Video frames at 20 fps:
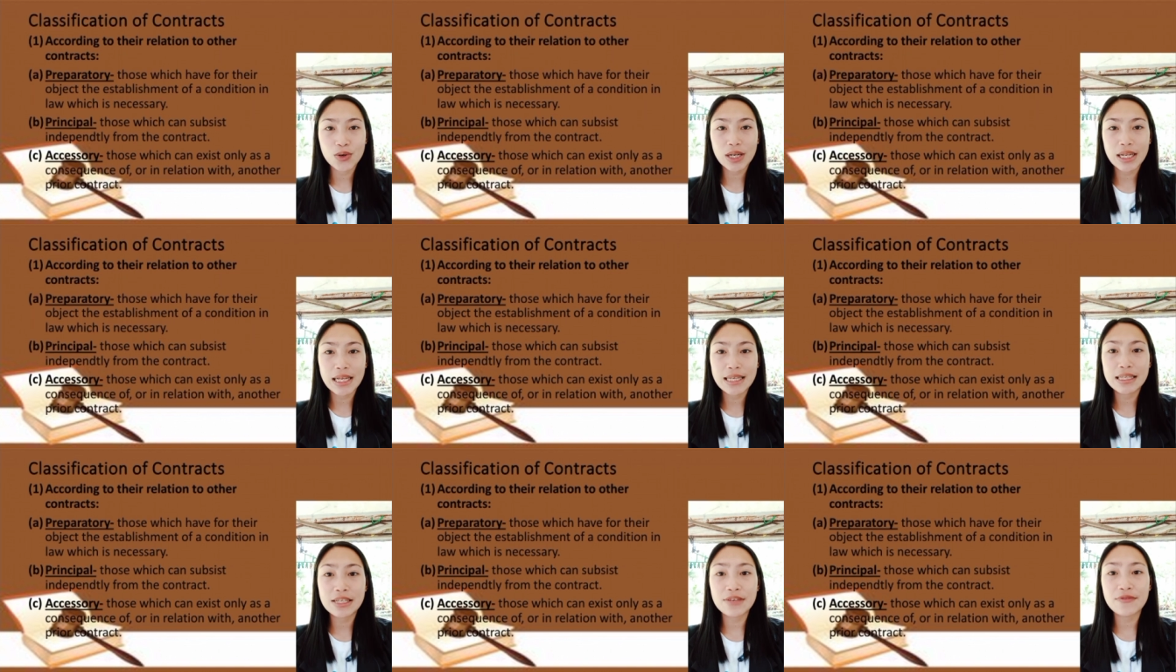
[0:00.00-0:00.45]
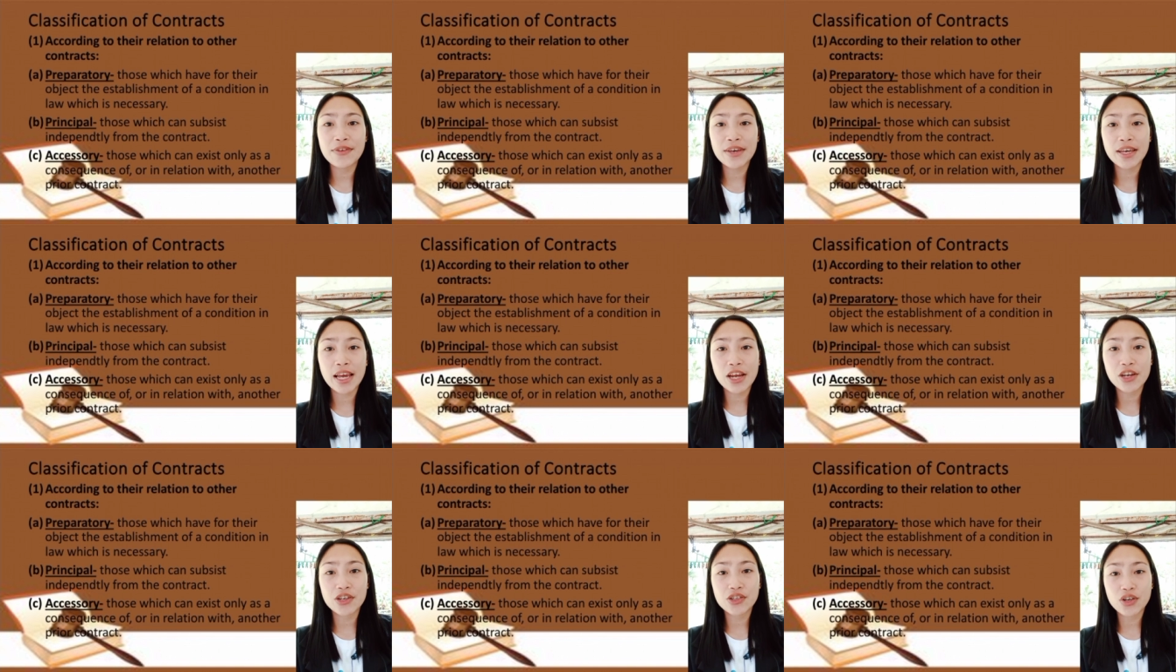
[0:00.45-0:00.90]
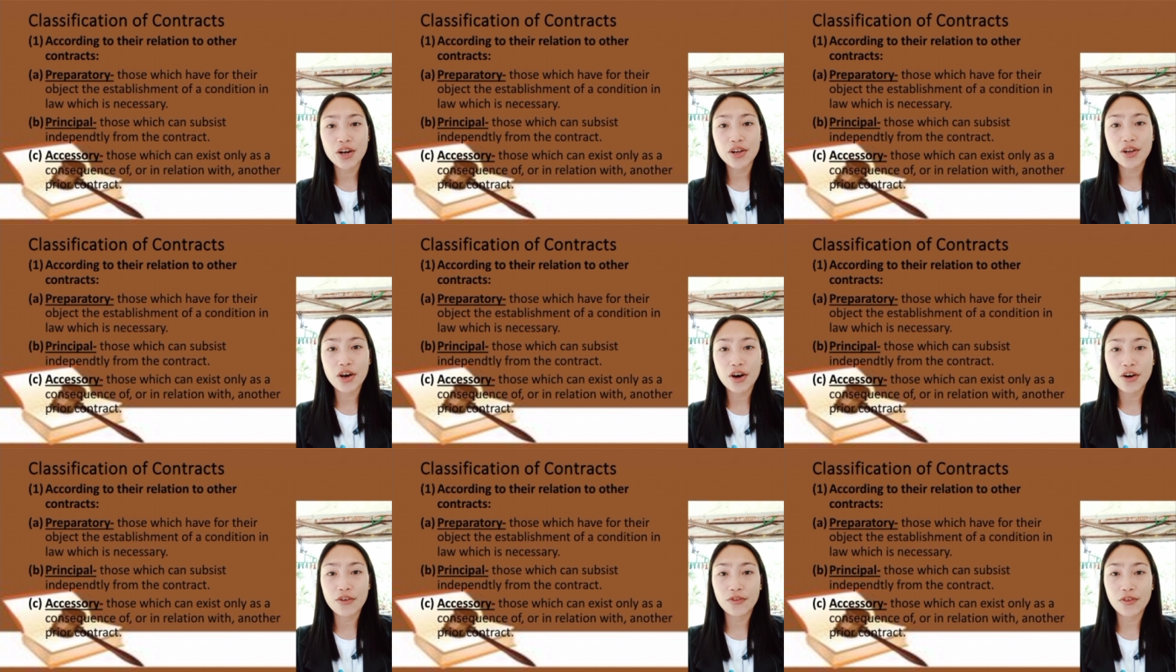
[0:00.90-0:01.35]
So,
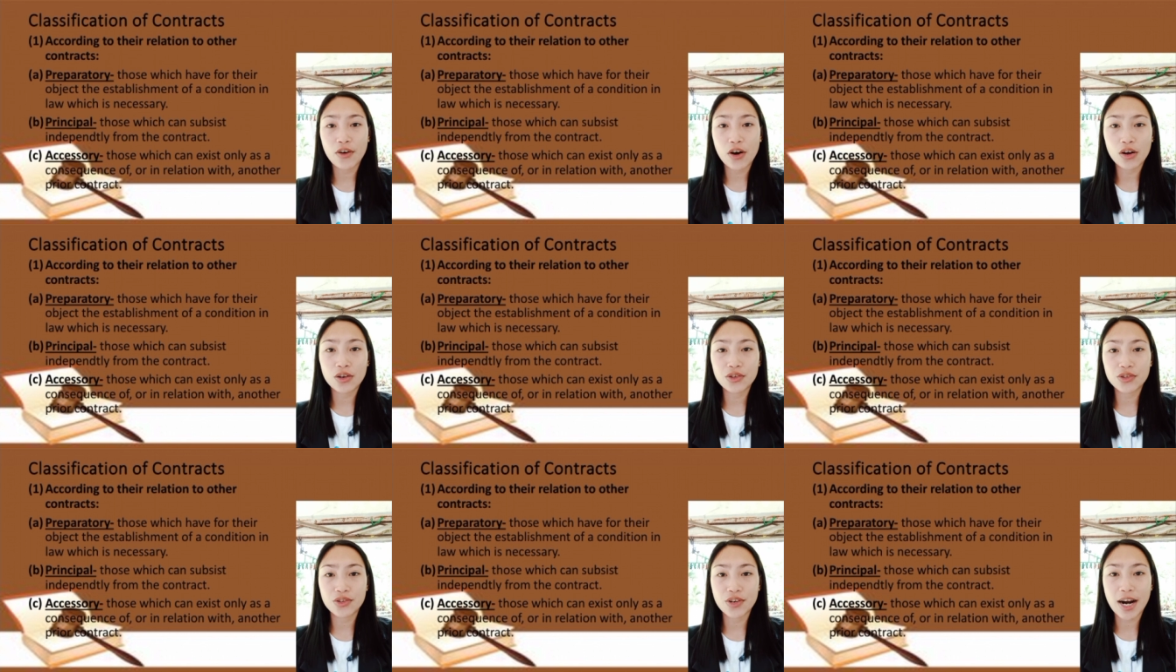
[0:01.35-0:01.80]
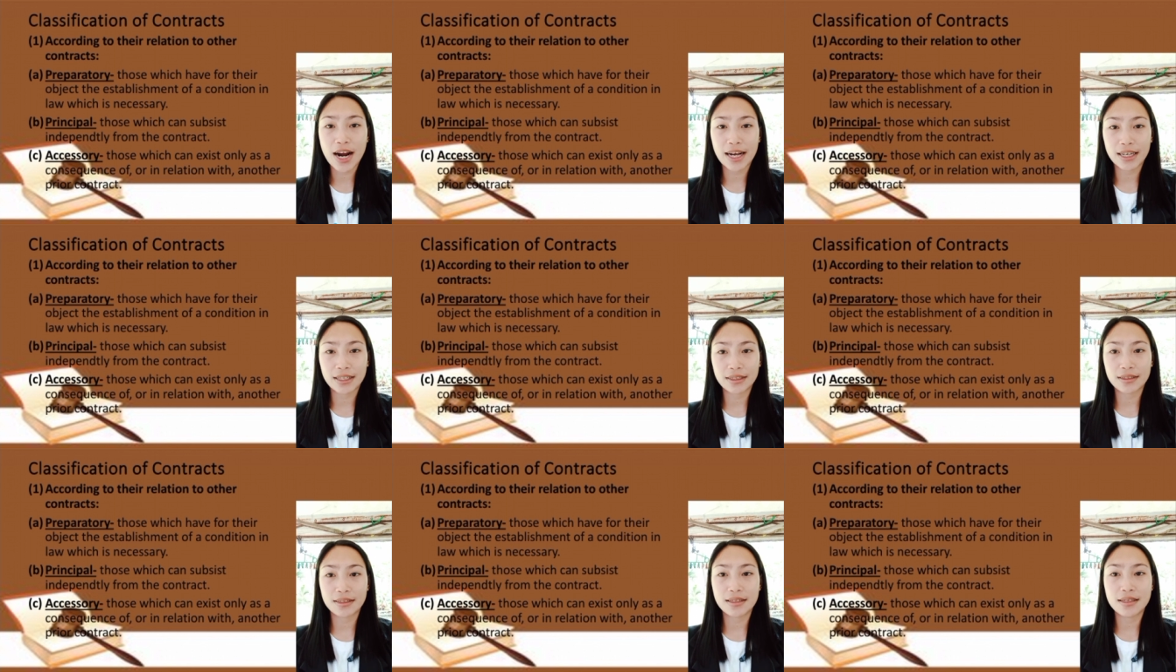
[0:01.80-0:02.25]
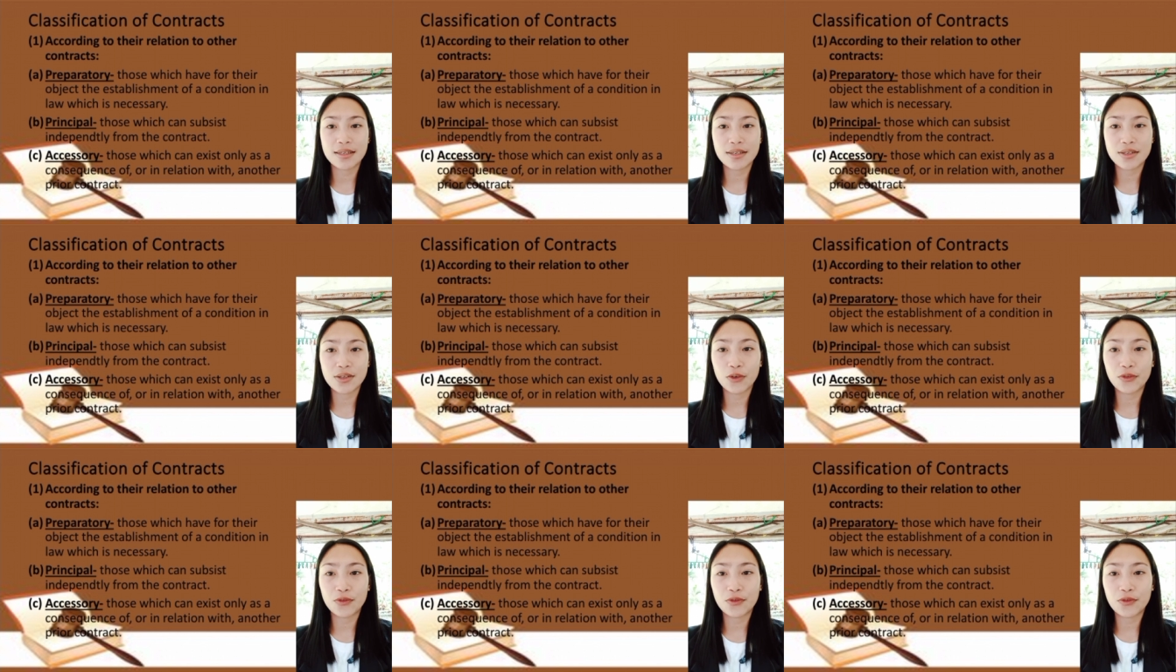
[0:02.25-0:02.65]
classification of contracts.